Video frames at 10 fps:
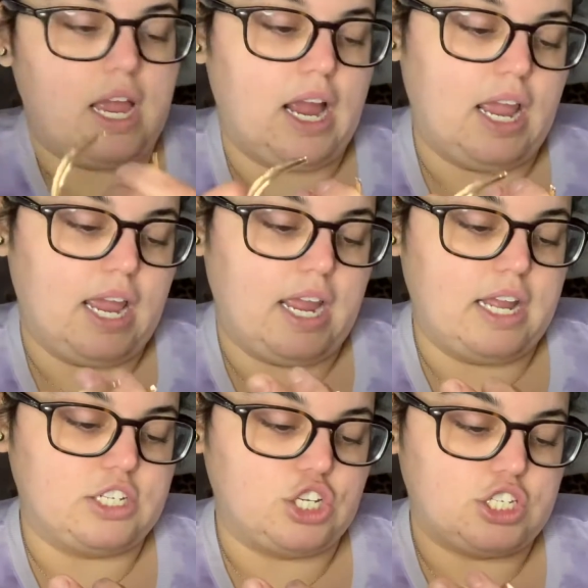
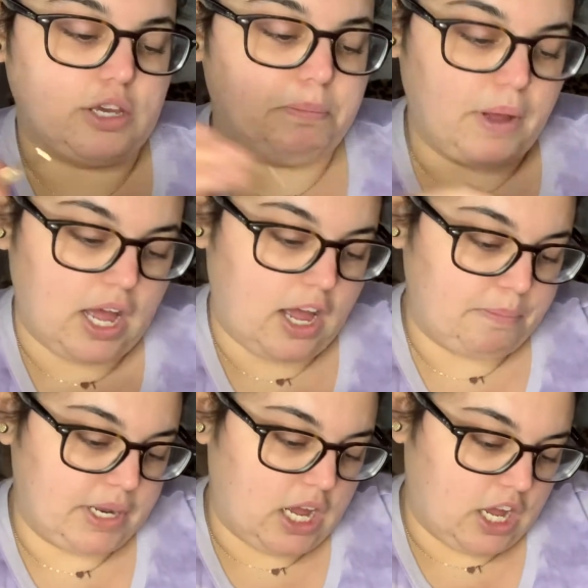and just pop
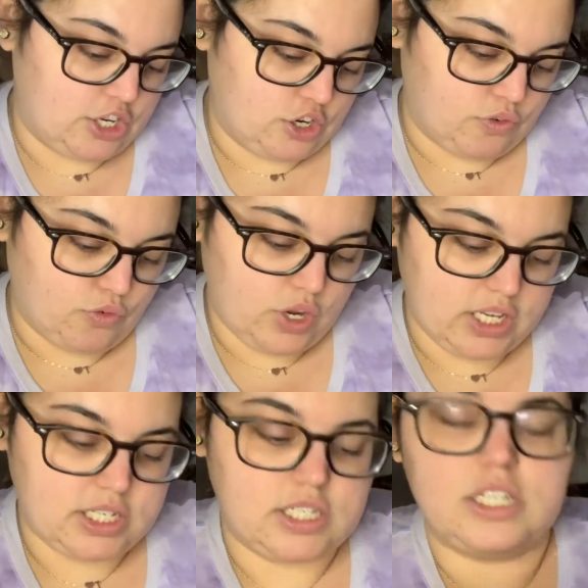it on your
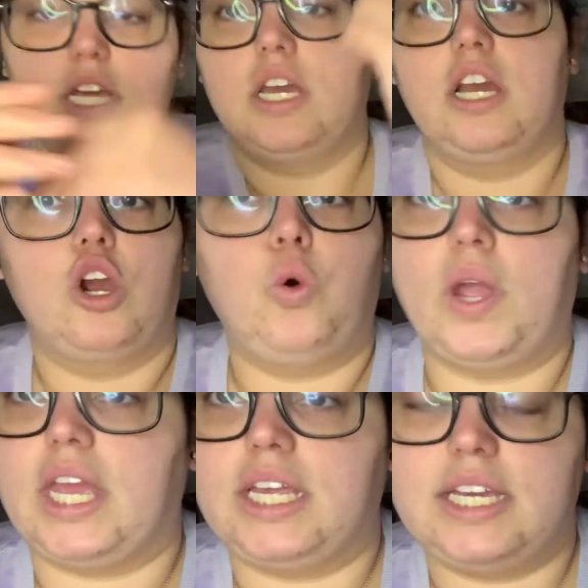wrist.
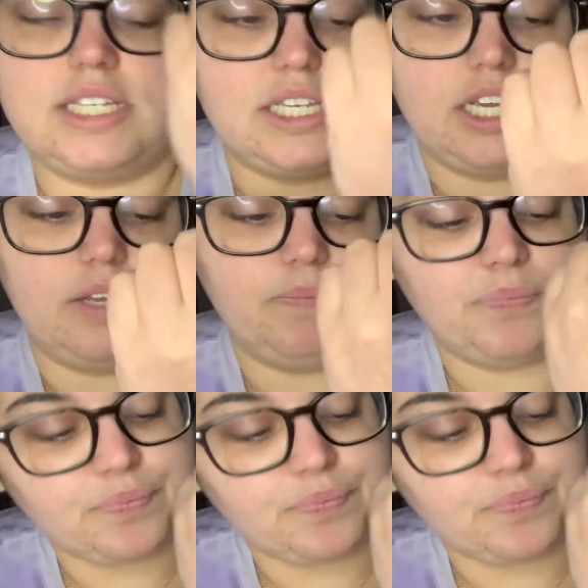Quick and easy.